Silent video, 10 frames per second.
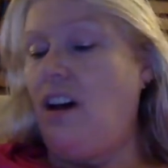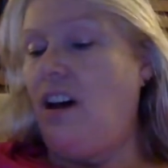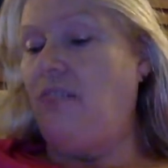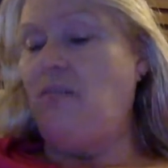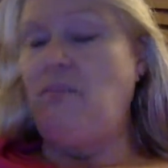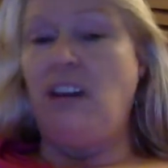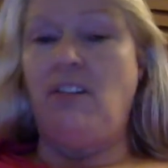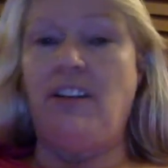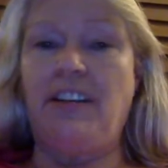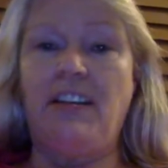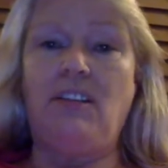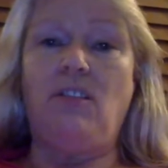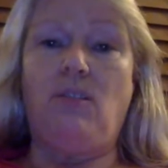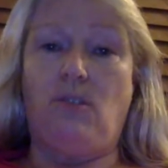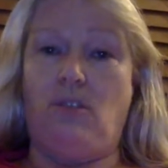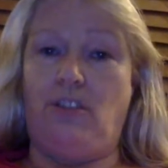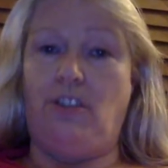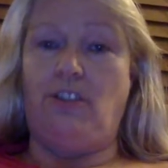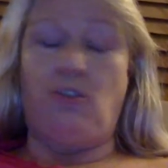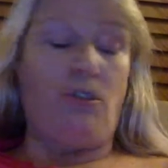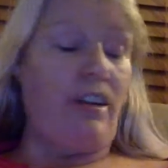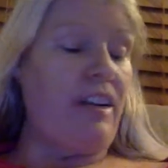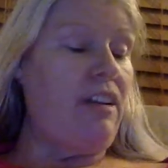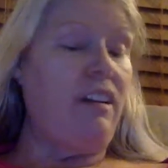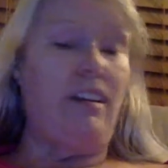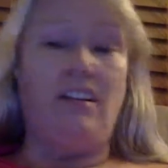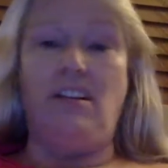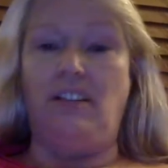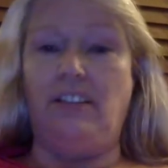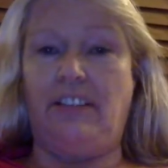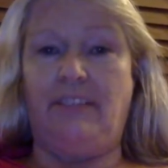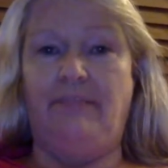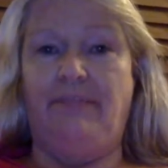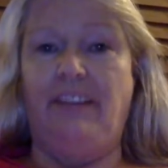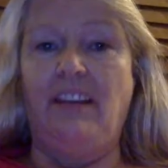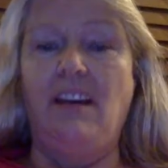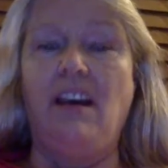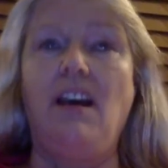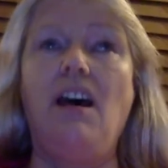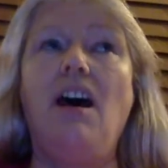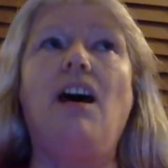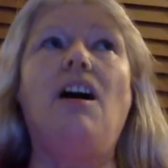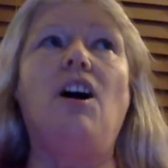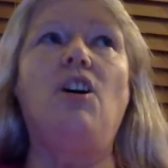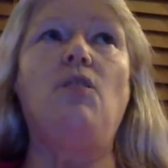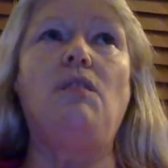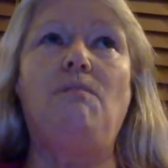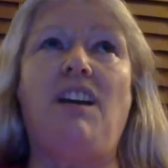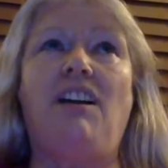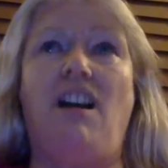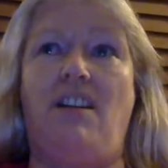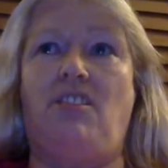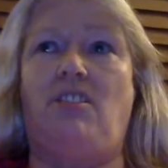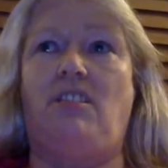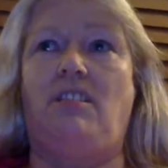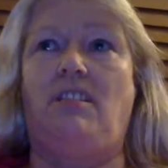of American Horror Story Cult. Oh my gosh.